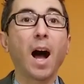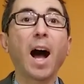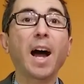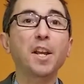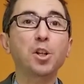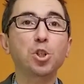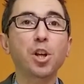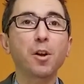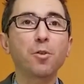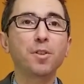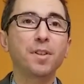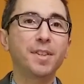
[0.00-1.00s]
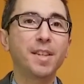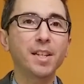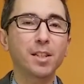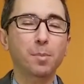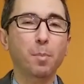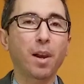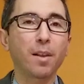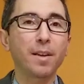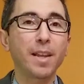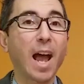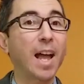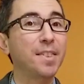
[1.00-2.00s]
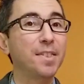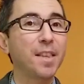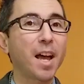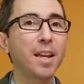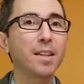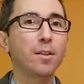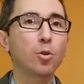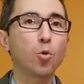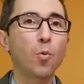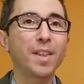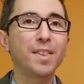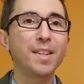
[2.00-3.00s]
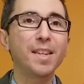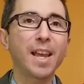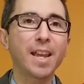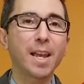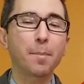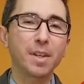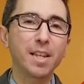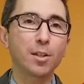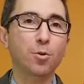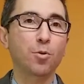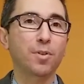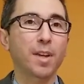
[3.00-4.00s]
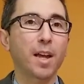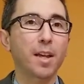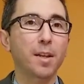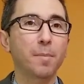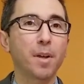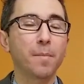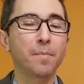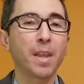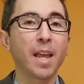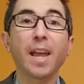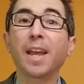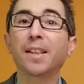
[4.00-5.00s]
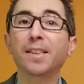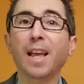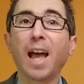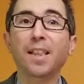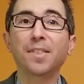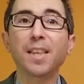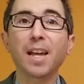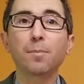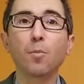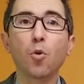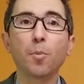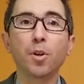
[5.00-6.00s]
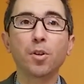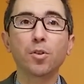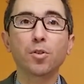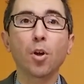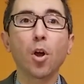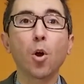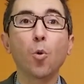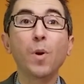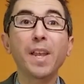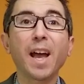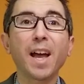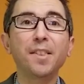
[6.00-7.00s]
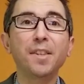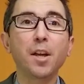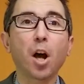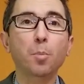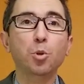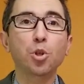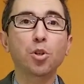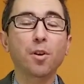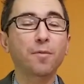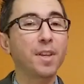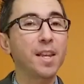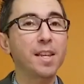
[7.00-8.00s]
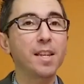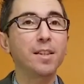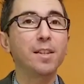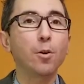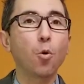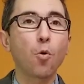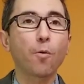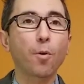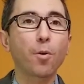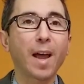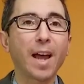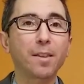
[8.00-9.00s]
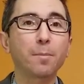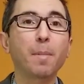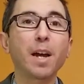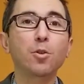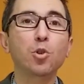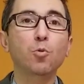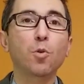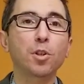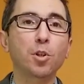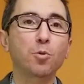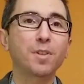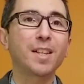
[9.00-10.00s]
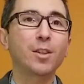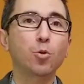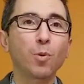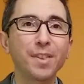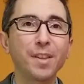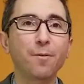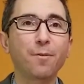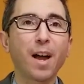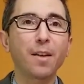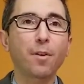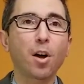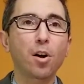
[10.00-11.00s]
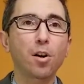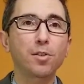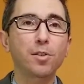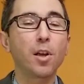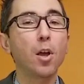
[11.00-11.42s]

I shared this play at 9:20 a.m. Eastern Time, and at that moment, we had the option of taking the over at minus 125 odds